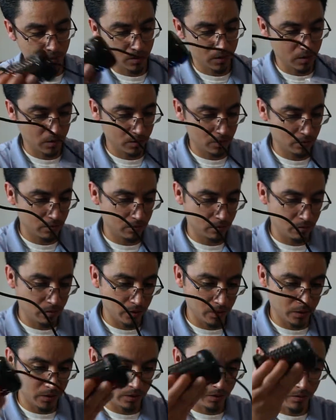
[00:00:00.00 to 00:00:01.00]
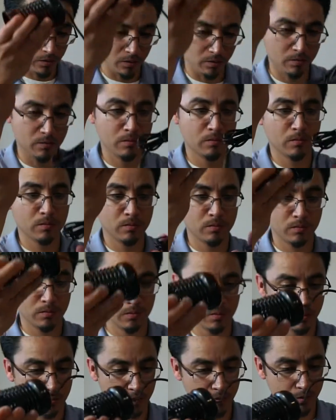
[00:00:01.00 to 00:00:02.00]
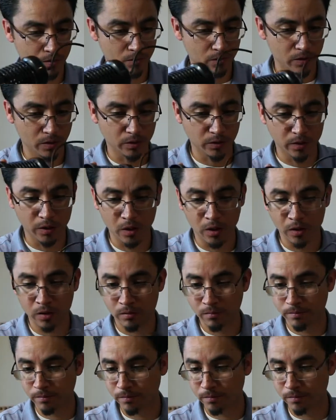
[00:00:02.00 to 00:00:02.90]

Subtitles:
Not quite sure. Very hot.